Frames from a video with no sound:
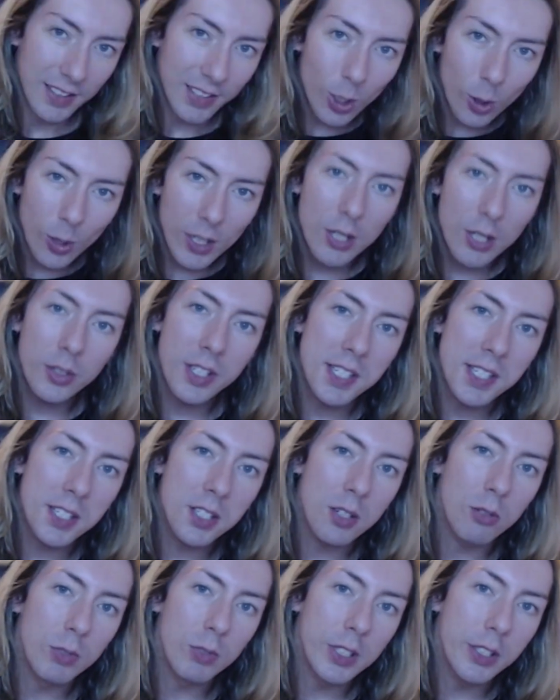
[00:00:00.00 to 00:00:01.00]
You know, I know this is
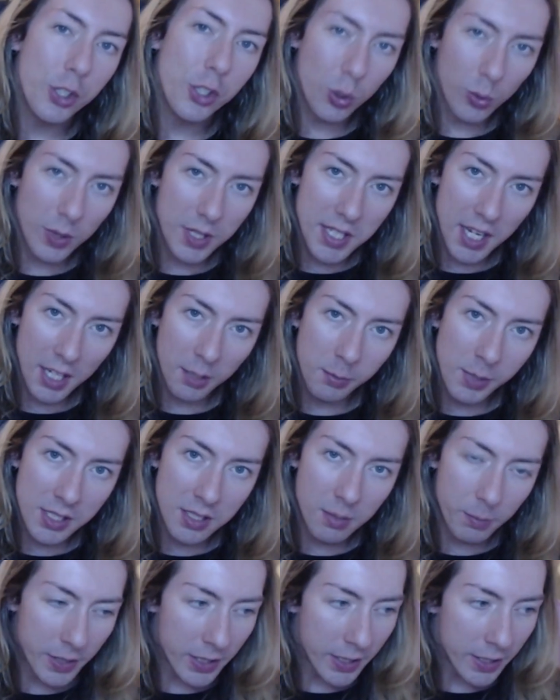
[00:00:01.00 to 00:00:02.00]
a really short segment
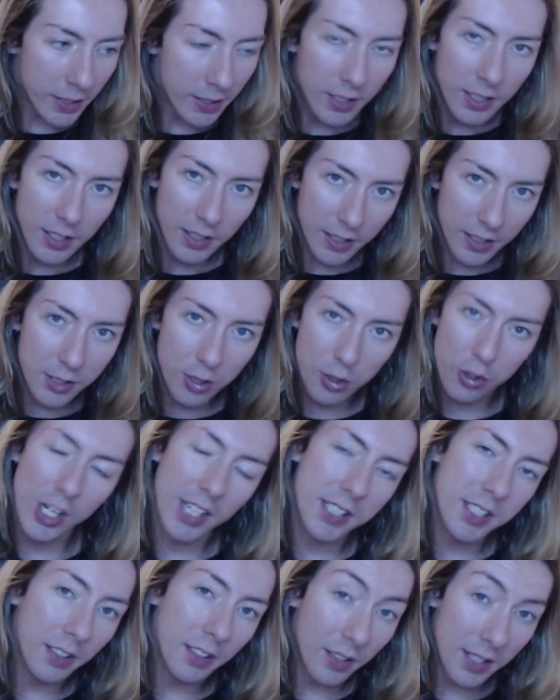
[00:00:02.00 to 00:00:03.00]
to be
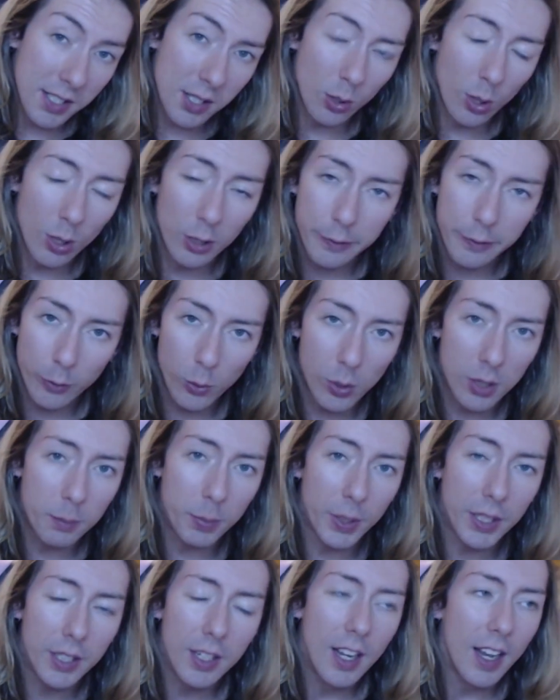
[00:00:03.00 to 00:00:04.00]
interjecting this long for,
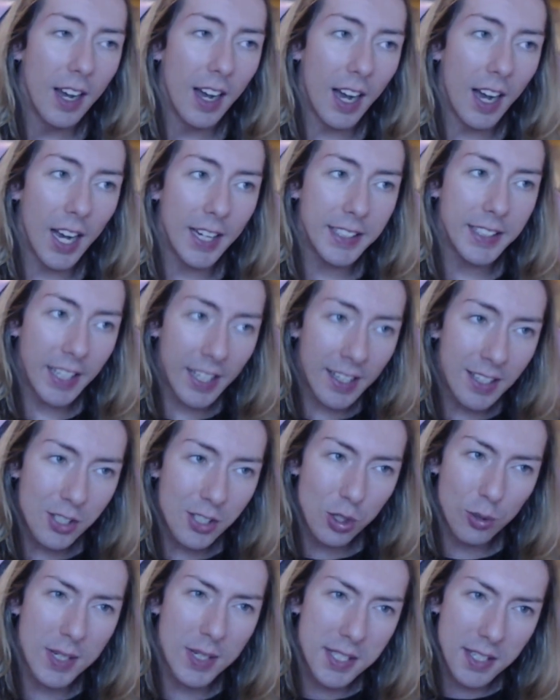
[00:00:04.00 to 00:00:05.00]
but I can't
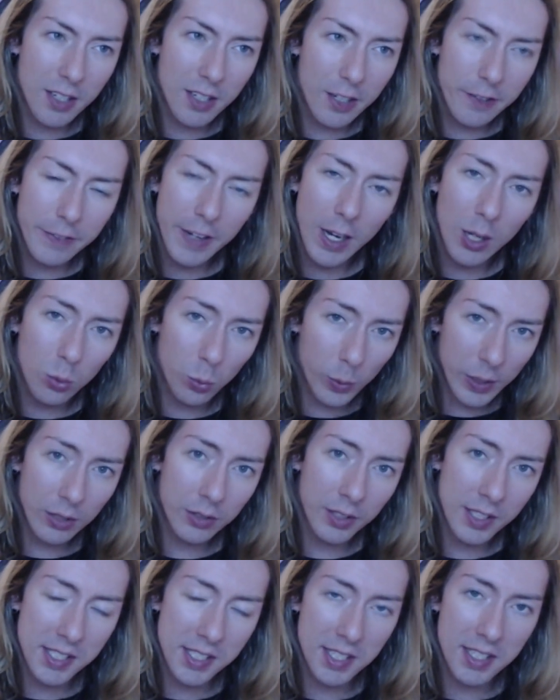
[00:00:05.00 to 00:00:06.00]
stress enough how
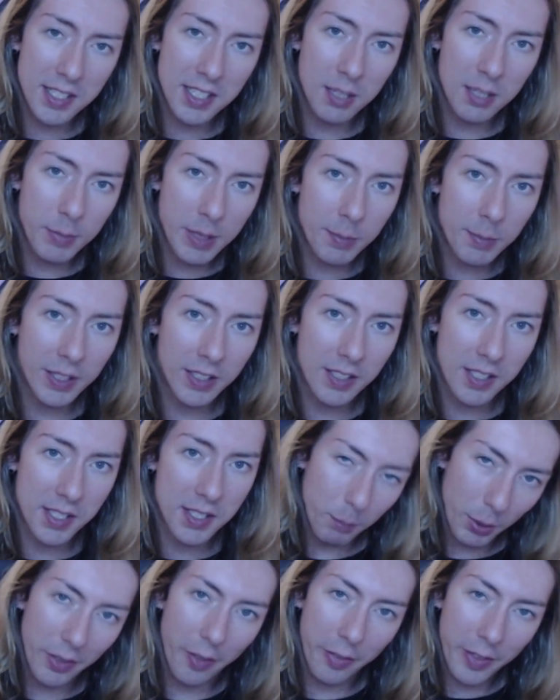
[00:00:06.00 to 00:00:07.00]
weird this is to me, because
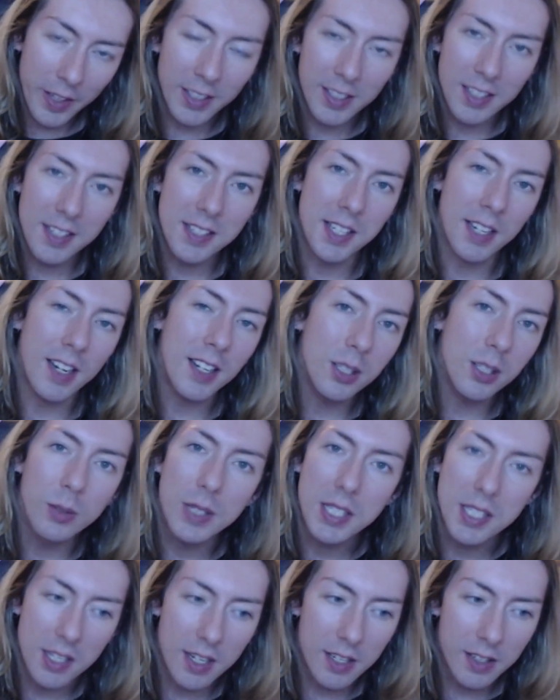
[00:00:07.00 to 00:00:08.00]
the thing is, and I
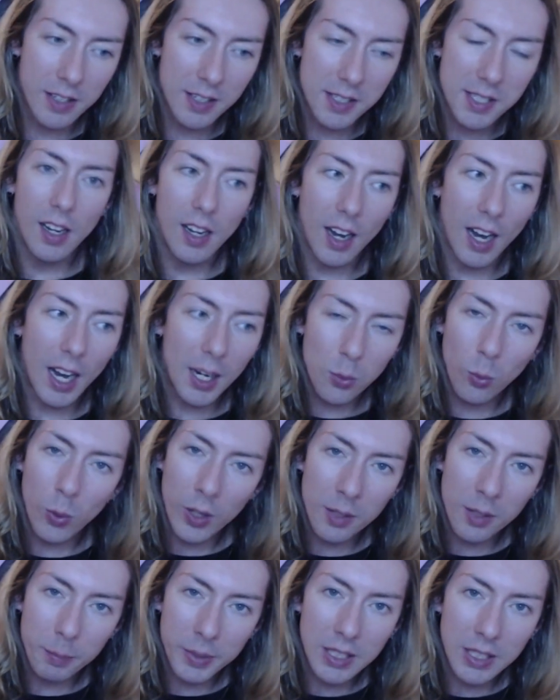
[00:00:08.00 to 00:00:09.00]
always say this, I
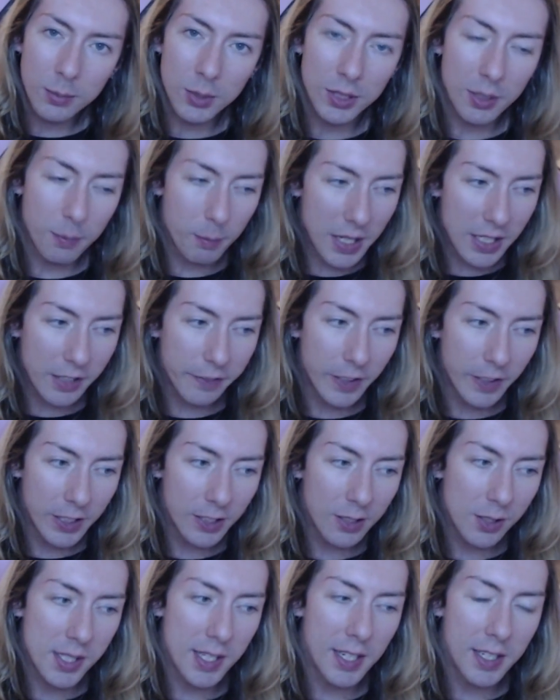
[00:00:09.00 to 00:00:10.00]
wouldn't be able to make
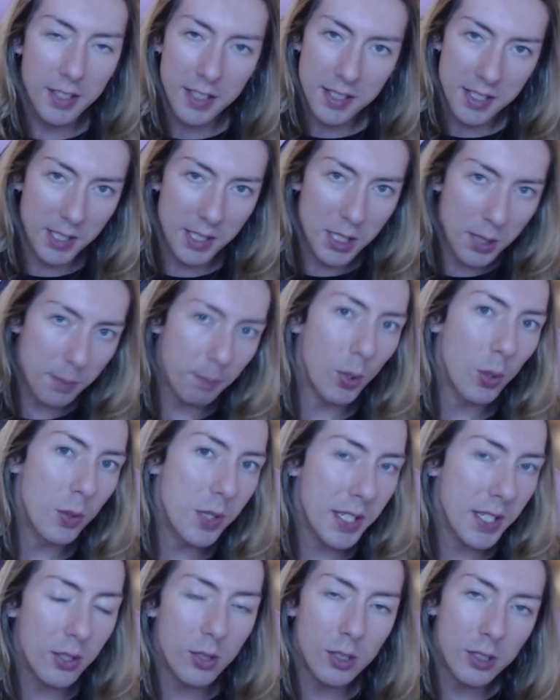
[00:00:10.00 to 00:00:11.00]
videos like this
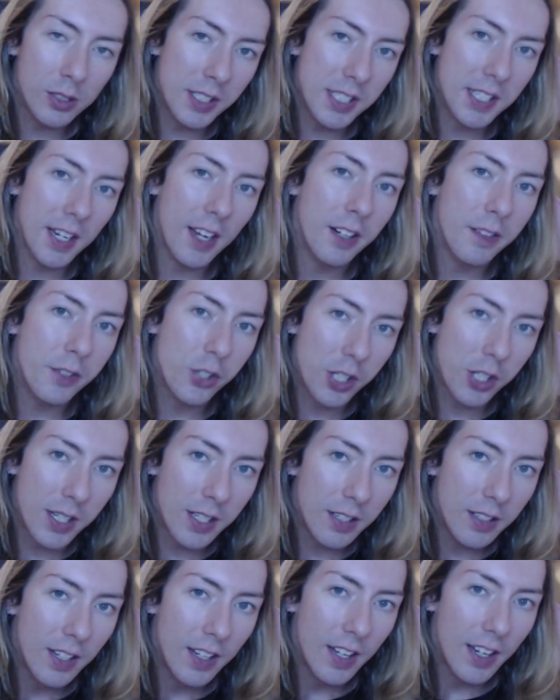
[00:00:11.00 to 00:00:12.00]
exposing all this kind of
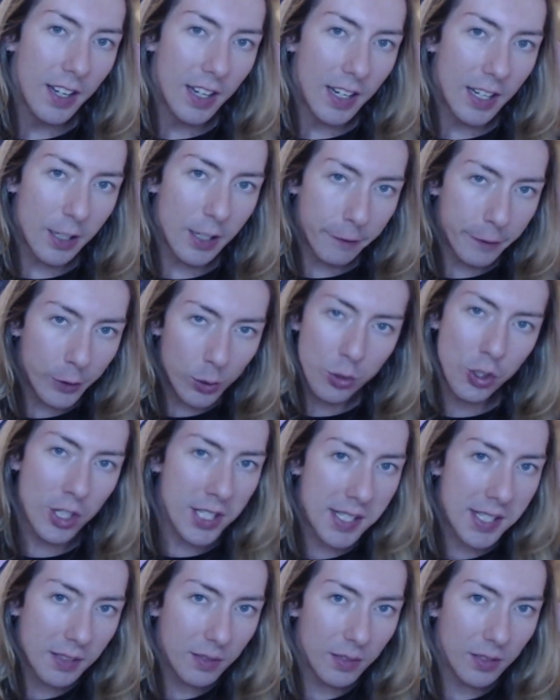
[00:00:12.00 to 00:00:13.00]
shit if you
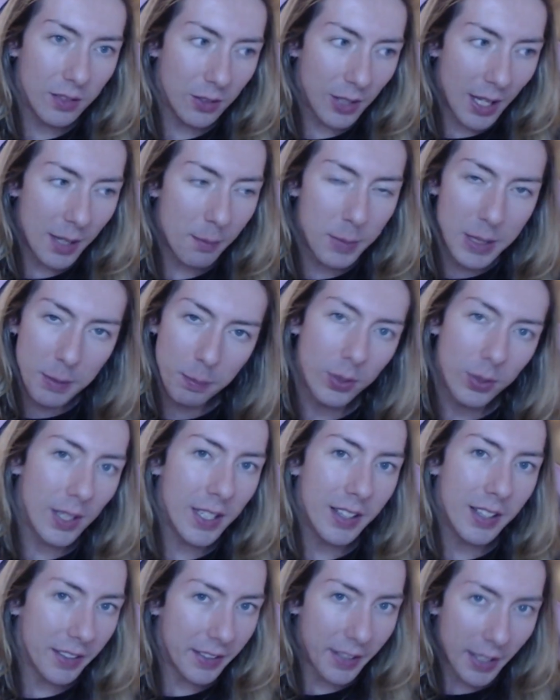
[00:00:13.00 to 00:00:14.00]
just let me
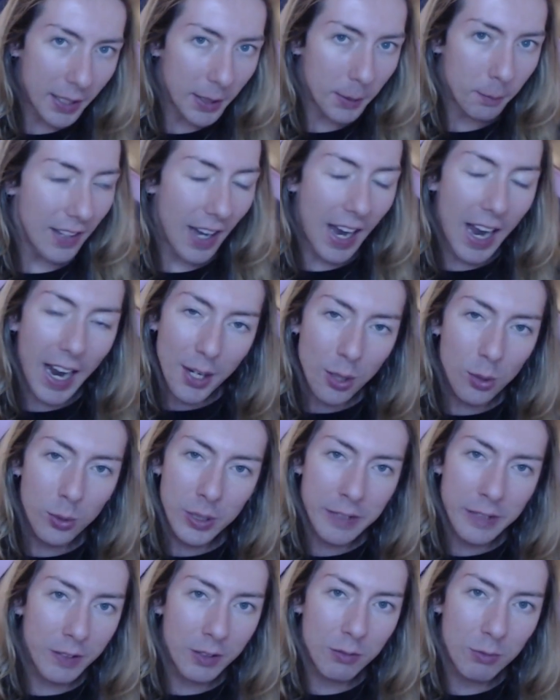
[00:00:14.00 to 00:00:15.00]
play the game. I don't
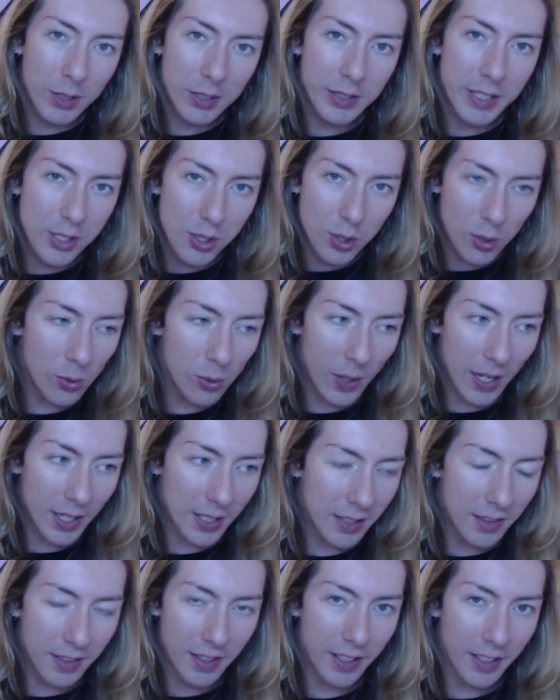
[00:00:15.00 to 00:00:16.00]
even really do
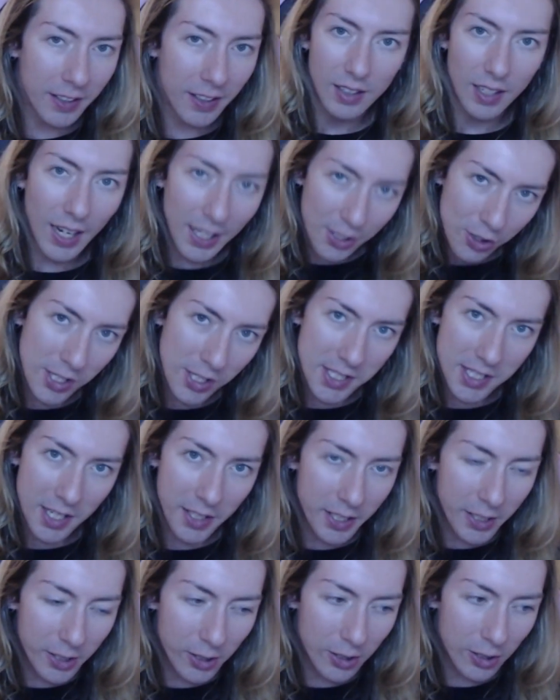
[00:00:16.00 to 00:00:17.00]
anything. I just sit
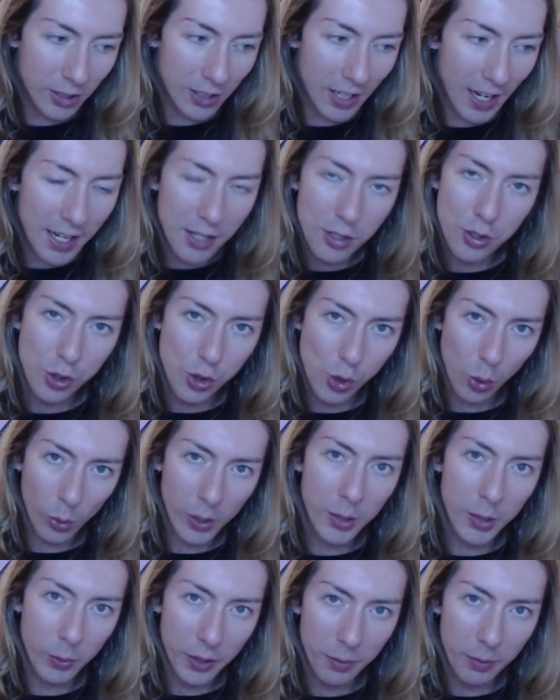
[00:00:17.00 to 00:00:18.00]
here and
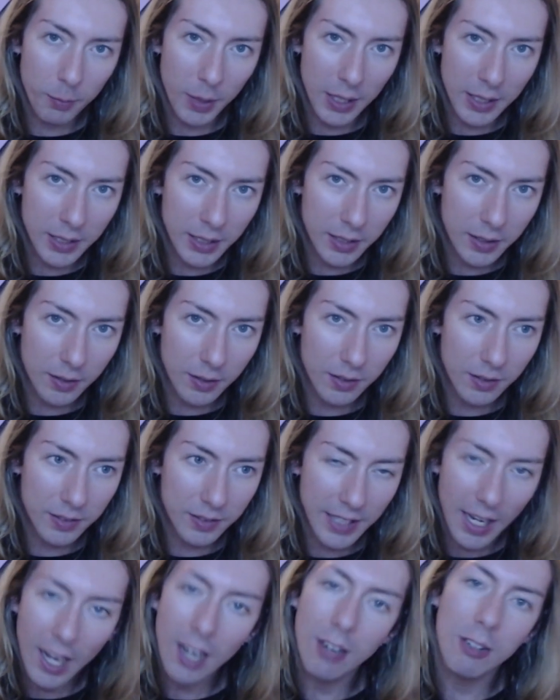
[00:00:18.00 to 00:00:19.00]
join with my
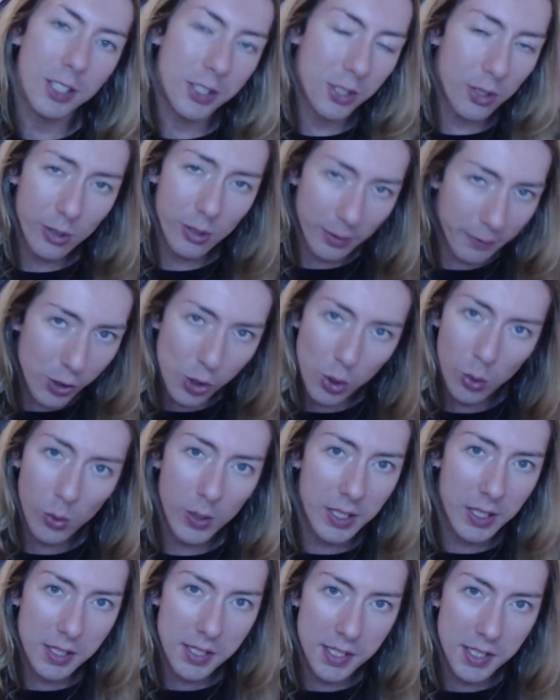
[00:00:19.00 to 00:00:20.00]
character of
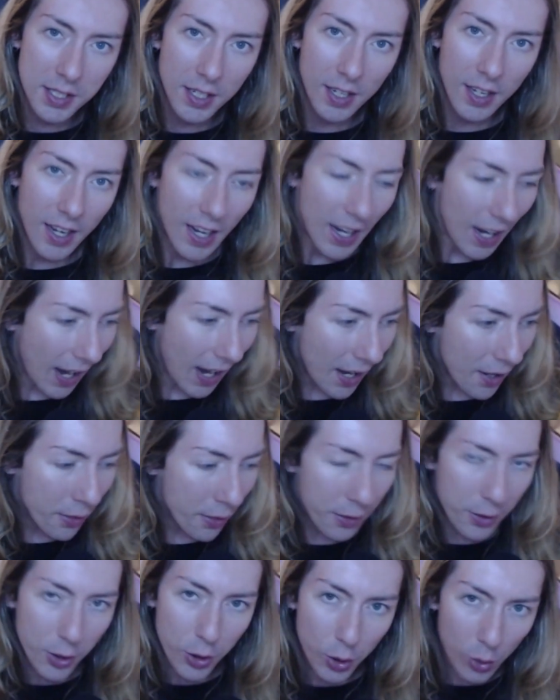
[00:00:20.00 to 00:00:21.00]
choice,
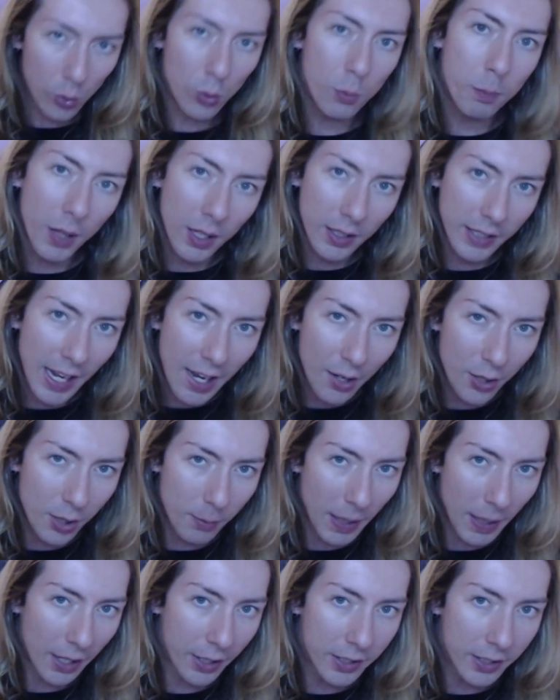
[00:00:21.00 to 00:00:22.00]
and you bug out
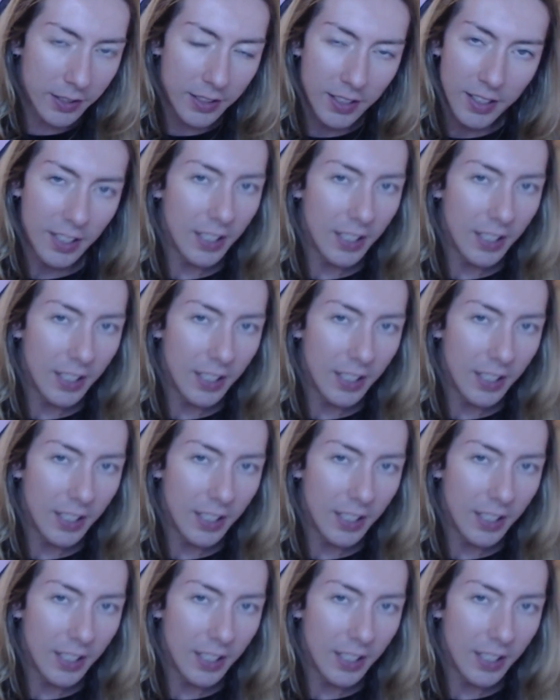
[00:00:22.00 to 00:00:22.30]
about it.